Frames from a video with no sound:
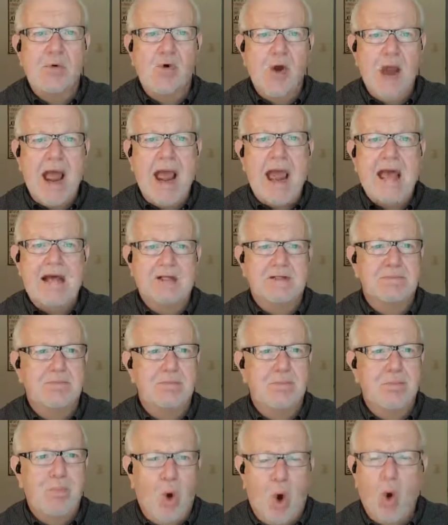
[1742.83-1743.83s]
brass,
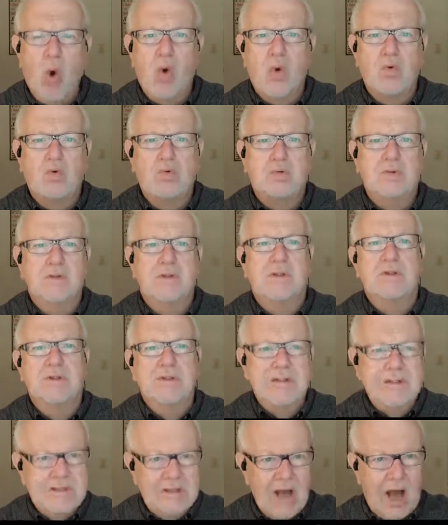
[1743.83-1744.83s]

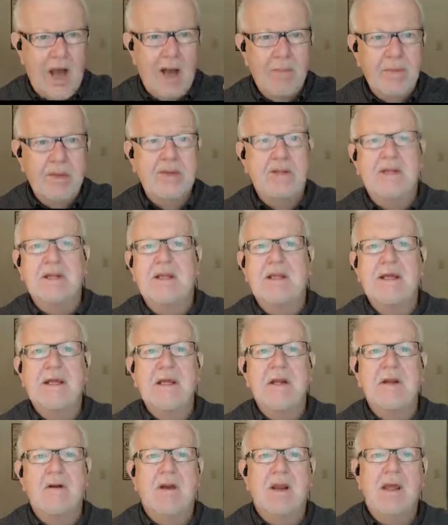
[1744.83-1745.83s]
bold, dominant
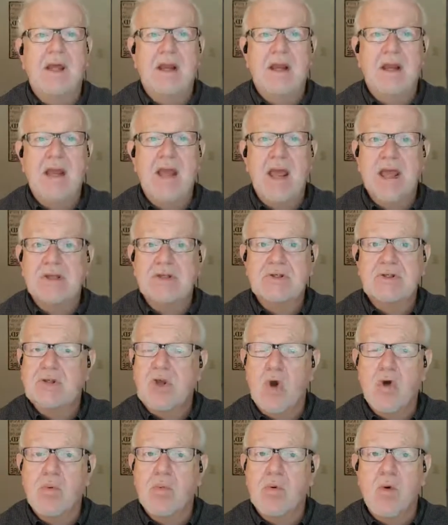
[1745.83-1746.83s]
leader, and he has
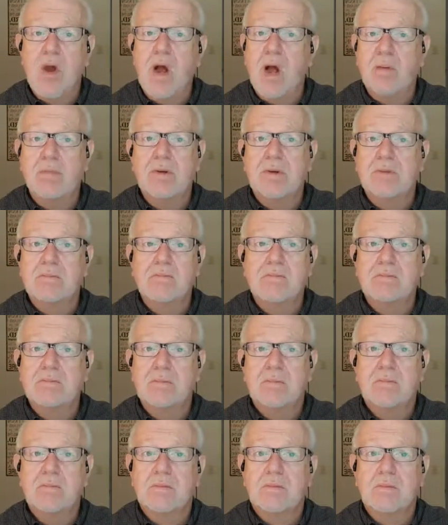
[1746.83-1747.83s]
no problem,
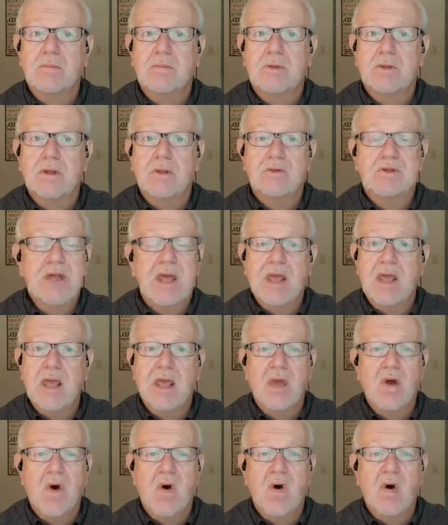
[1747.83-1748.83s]
you know,
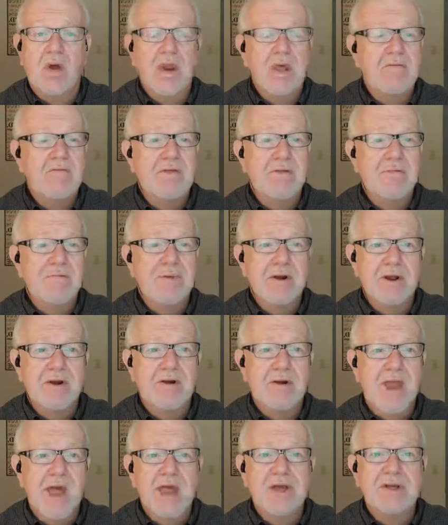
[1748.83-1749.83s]
taking on even the
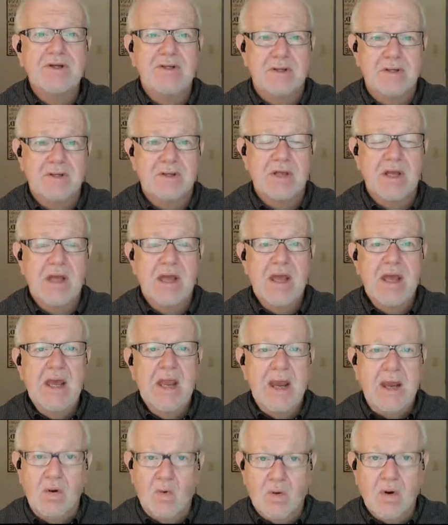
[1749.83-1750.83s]
bigger nations.
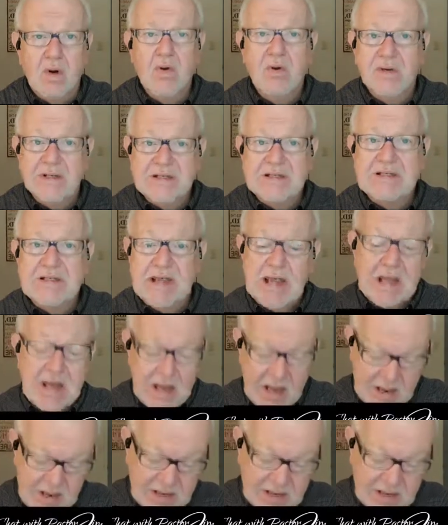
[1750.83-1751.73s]
And we're going to see,